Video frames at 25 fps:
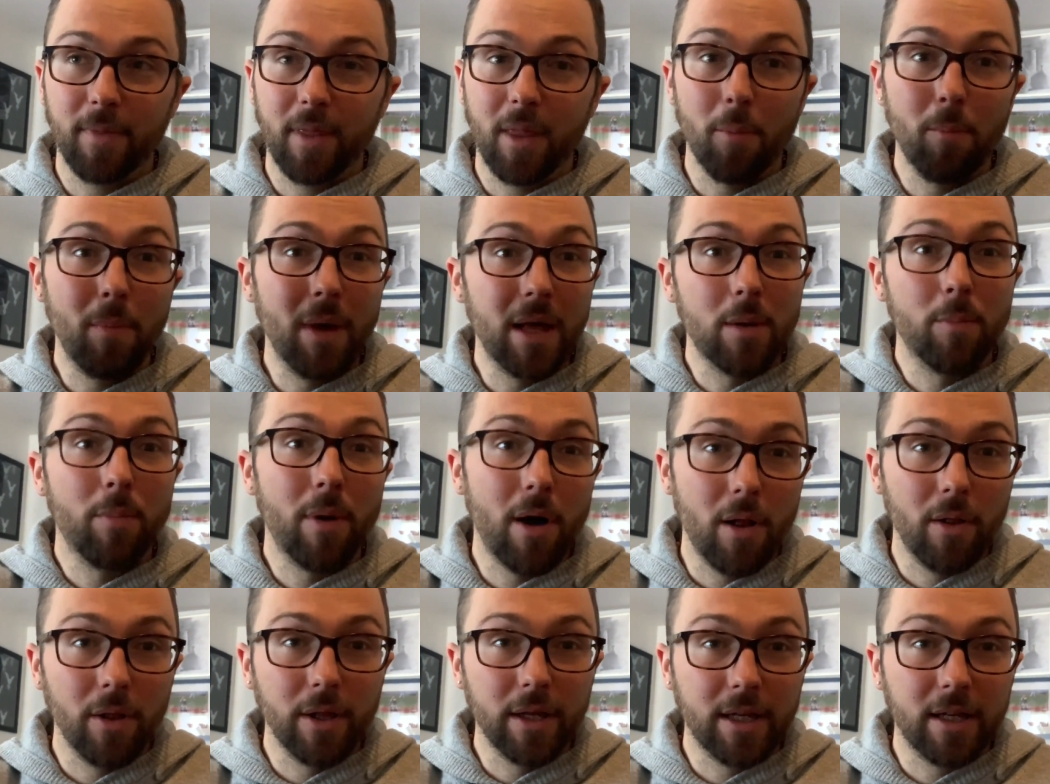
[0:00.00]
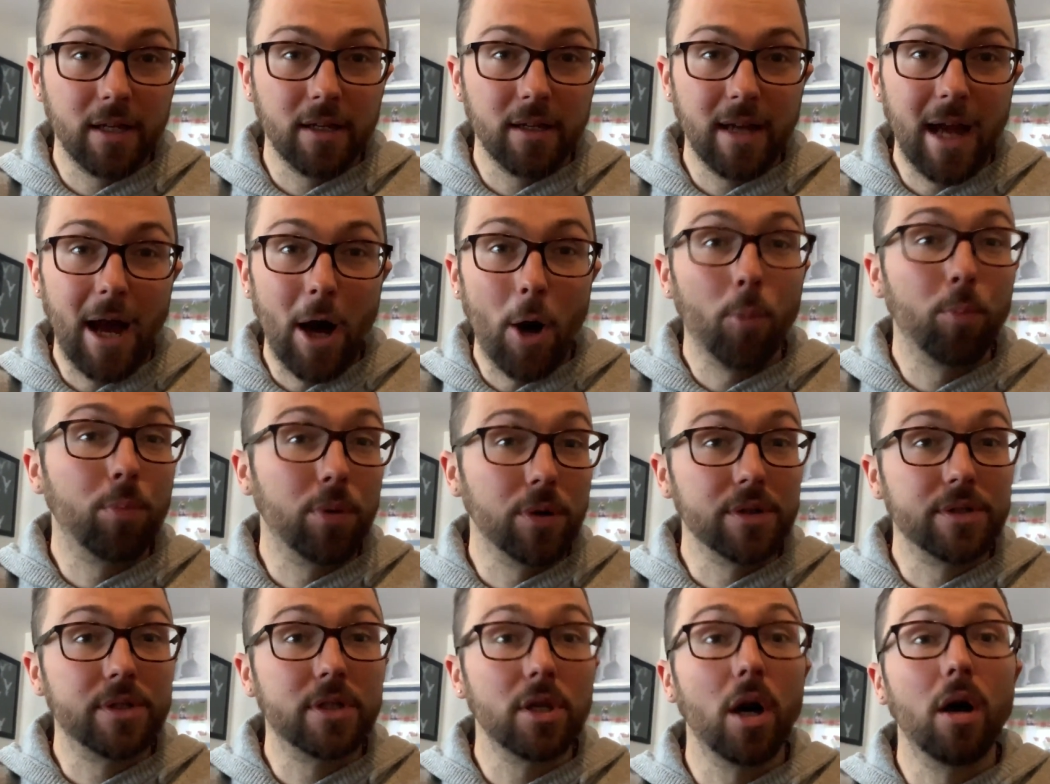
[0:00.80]
metabolic
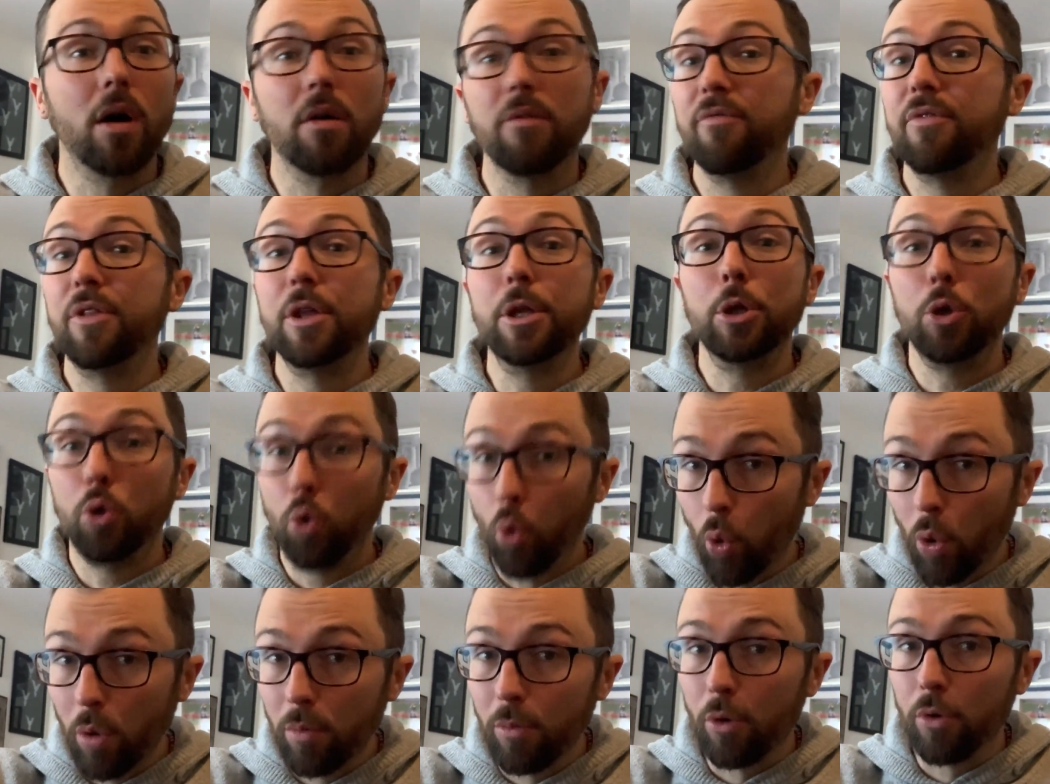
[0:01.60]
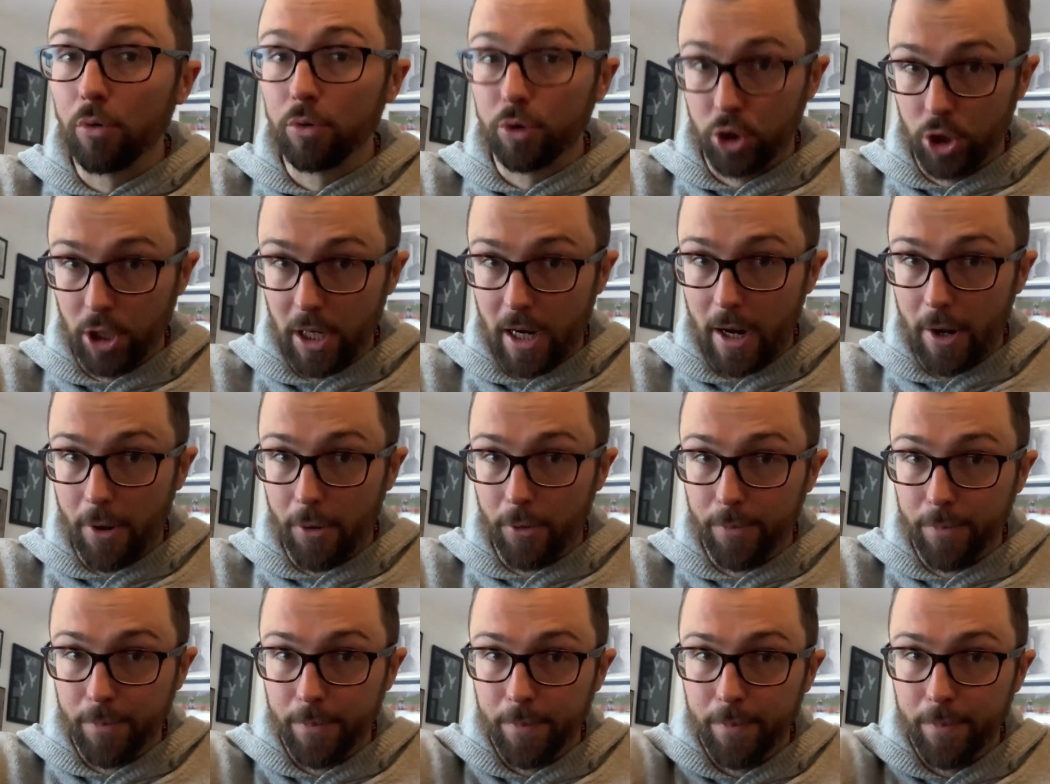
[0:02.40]
outputs of the normal chow.